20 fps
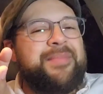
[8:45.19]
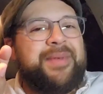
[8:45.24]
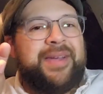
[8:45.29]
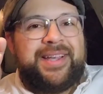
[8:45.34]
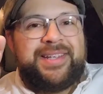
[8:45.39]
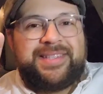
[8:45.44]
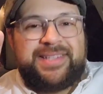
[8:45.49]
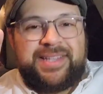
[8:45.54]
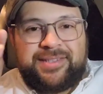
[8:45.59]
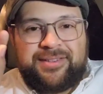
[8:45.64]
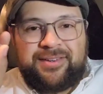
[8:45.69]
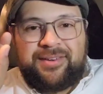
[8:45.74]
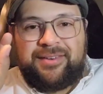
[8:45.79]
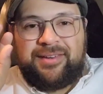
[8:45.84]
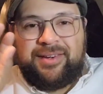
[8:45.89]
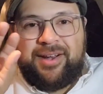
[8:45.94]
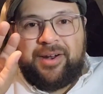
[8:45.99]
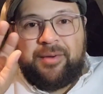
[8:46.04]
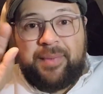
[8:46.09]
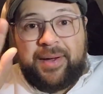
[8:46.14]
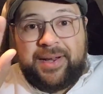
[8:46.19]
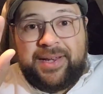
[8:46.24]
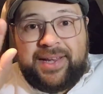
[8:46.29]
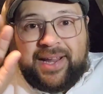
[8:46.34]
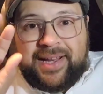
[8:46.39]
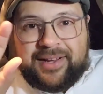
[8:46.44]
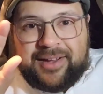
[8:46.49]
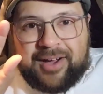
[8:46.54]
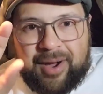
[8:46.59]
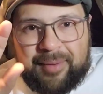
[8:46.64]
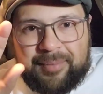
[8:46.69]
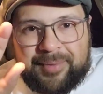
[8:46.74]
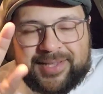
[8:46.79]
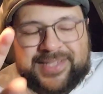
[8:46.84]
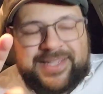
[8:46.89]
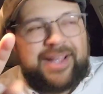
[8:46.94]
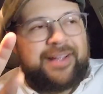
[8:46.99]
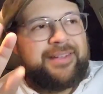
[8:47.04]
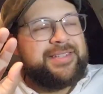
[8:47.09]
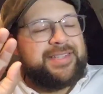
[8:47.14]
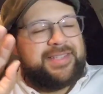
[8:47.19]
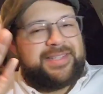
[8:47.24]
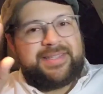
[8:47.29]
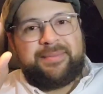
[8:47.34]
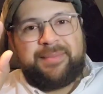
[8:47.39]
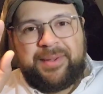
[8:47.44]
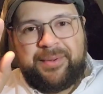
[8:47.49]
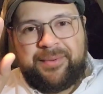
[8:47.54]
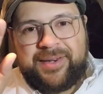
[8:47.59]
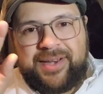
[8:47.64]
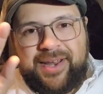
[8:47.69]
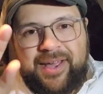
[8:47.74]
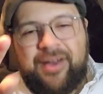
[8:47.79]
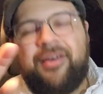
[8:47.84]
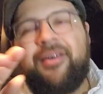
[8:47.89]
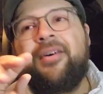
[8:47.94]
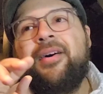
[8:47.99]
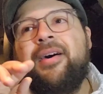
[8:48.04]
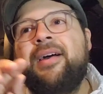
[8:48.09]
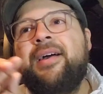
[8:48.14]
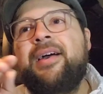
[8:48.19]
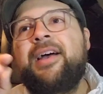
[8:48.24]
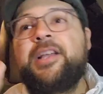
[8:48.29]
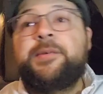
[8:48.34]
because these are, you know, mundane, common sounds that somebody would know,